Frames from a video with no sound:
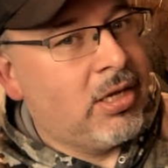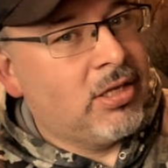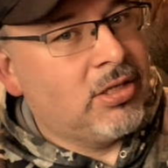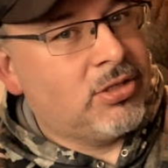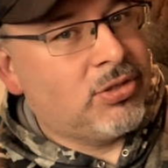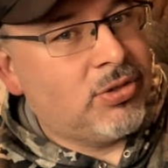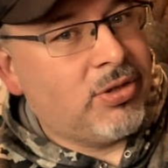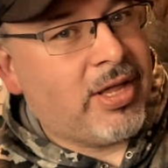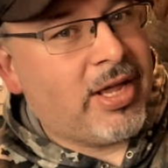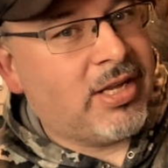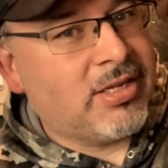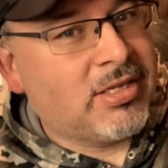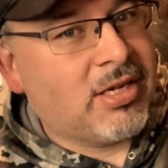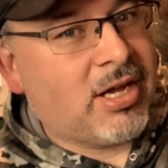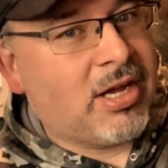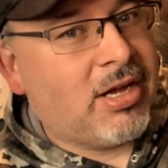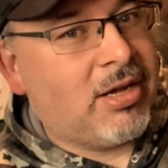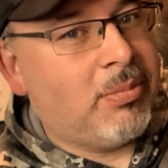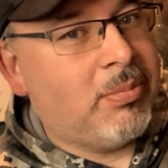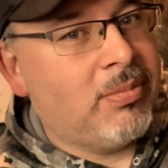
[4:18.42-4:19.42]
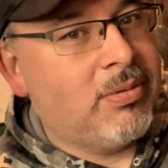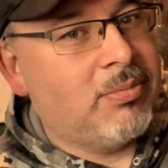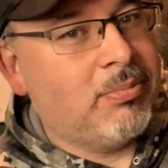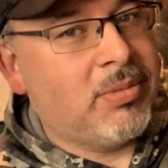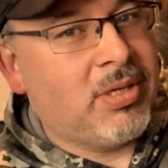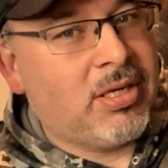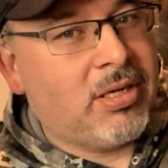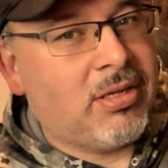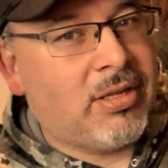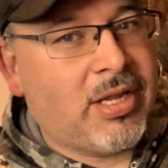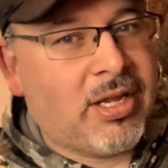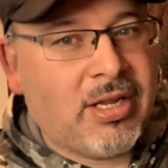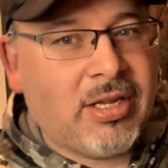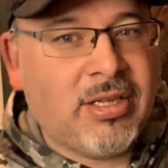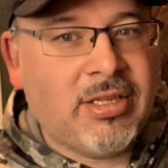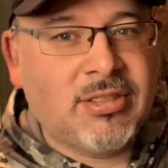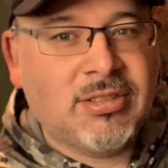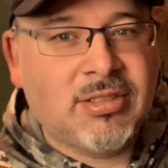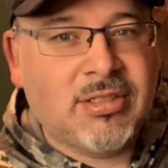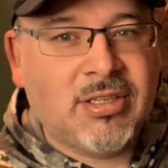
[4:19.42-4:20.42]
to that tom, meaning that
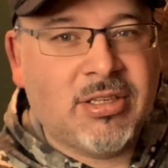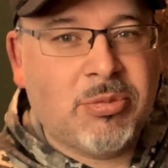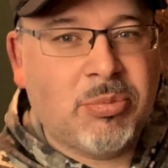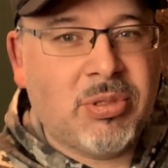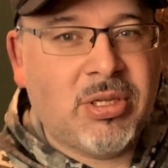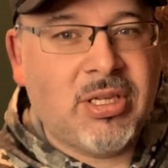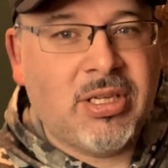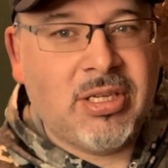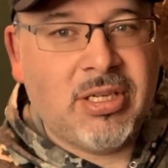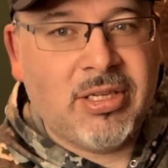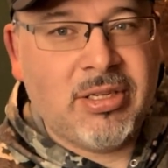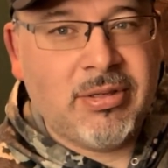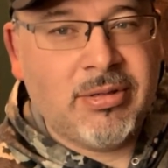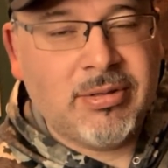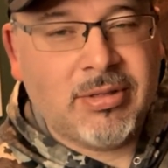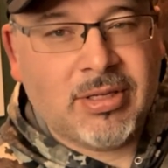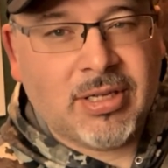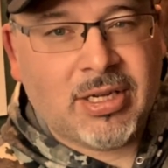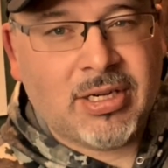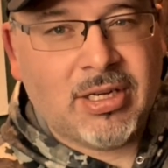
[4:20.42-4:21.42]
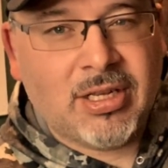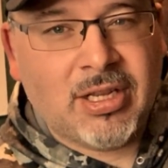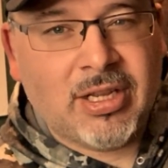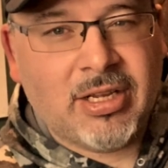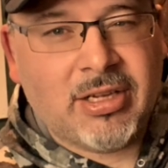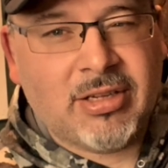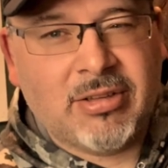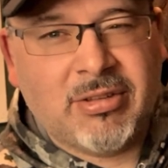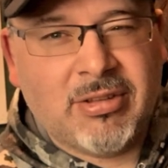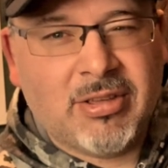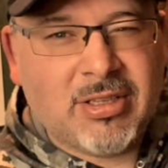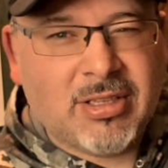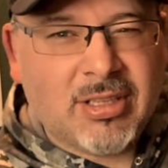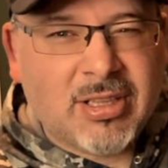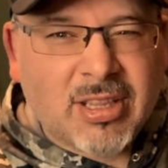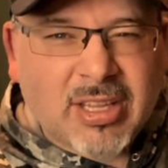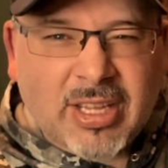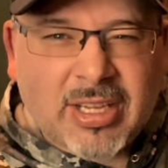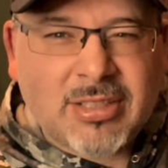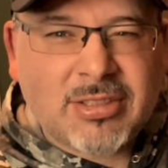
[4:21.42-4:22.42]
he's gonna be kind of like the
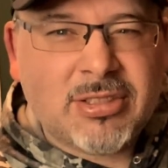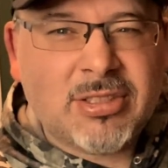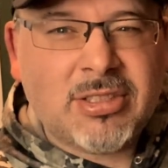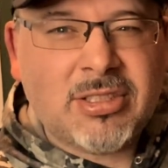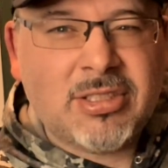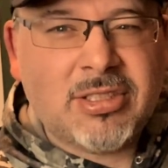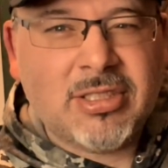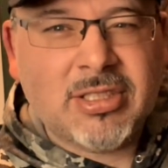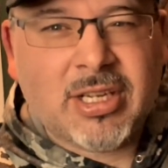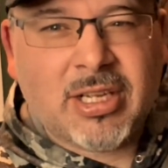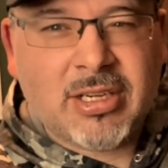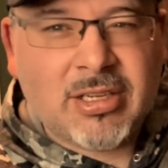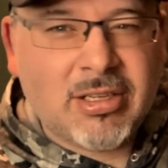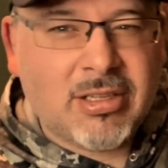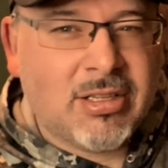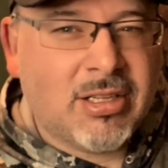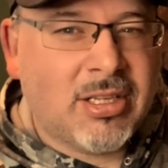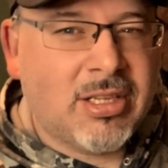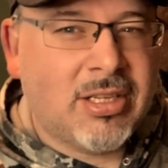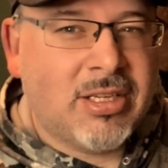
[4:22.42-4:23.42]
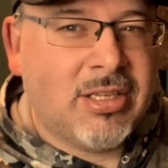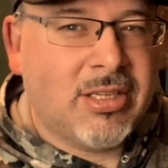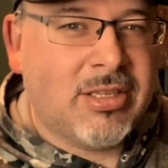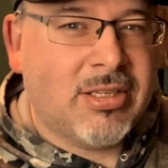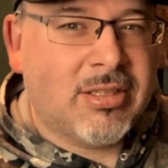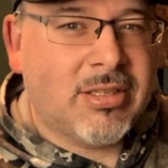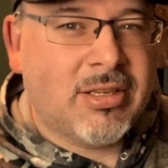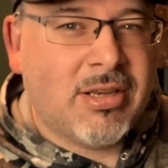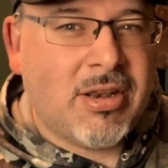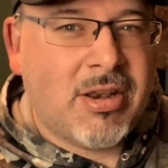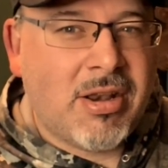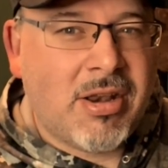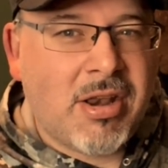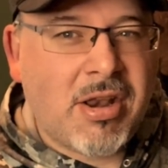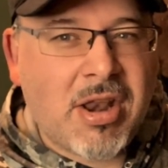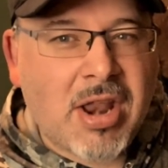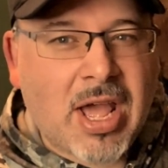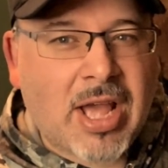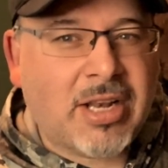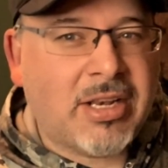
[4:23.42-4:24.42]
lesser, kind of like
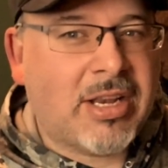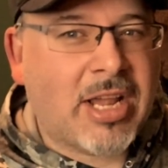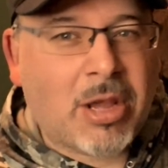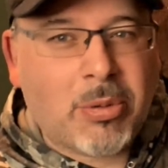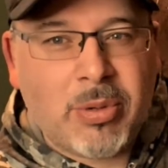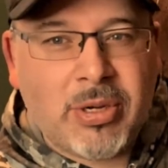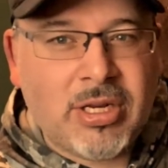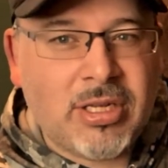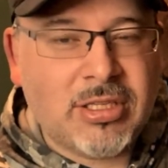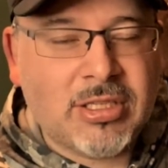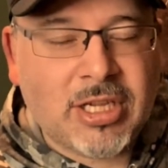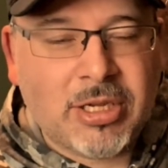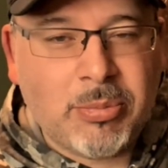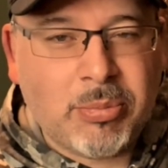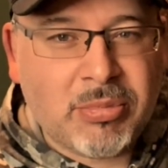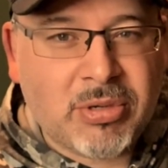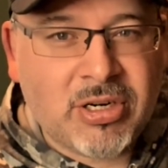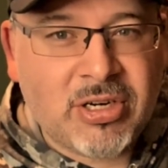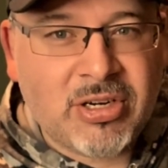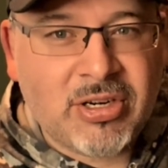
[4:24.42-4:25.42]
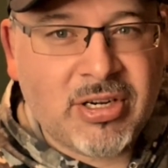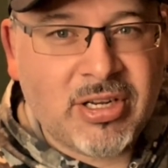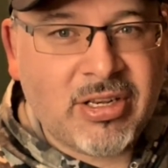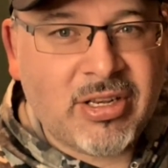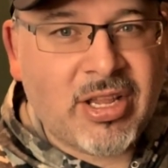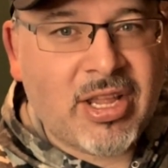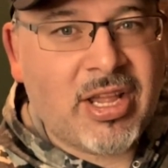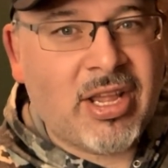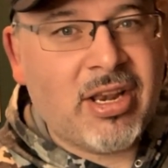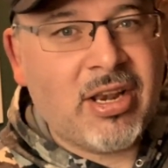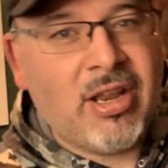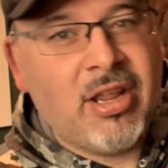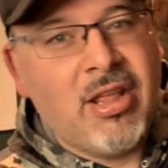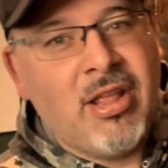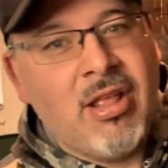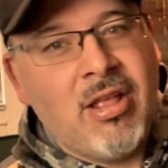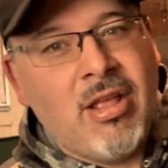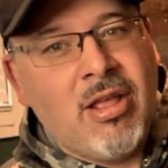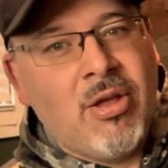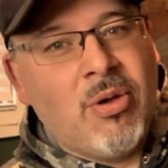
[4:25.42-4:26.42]
not dominant type bird. And then
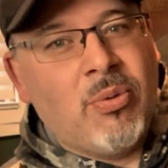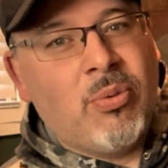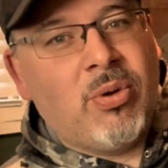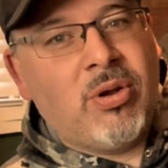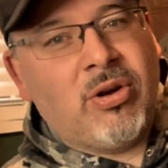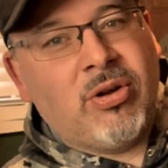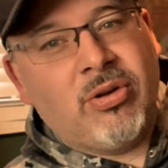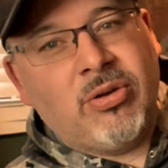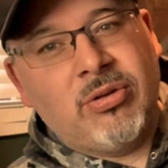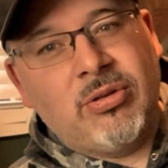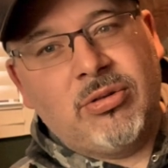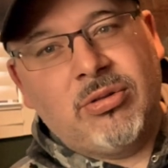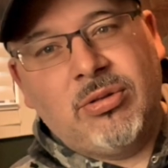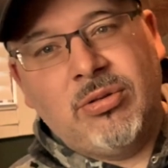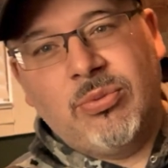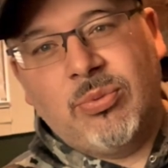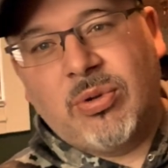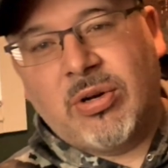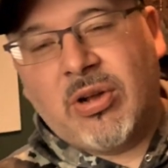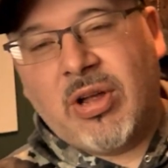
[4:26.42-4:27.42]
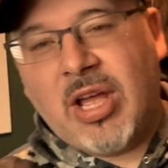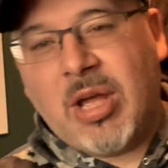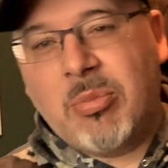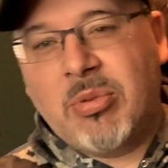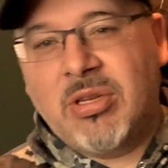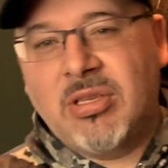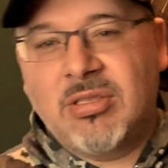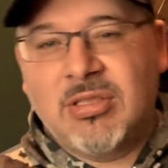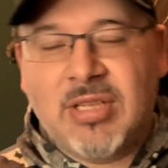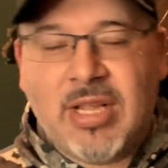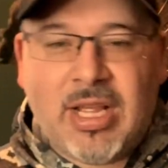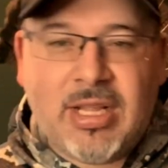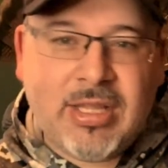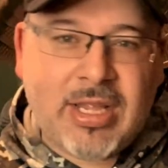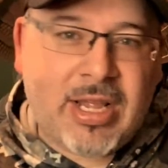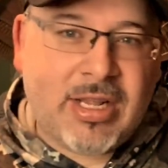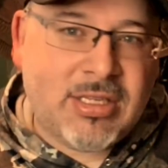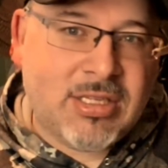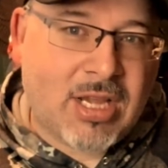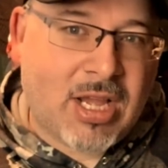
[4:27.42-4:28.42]
what'll happen is
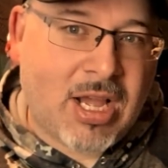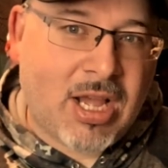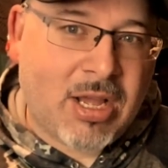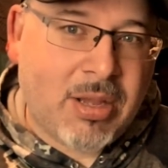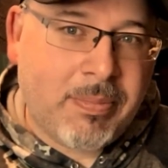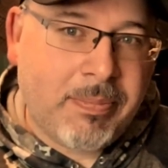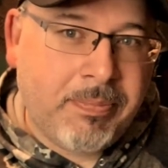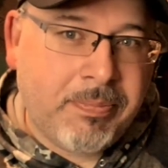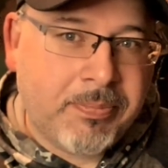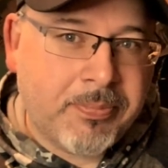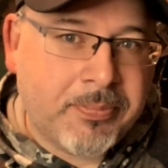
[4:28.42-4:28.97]
that tom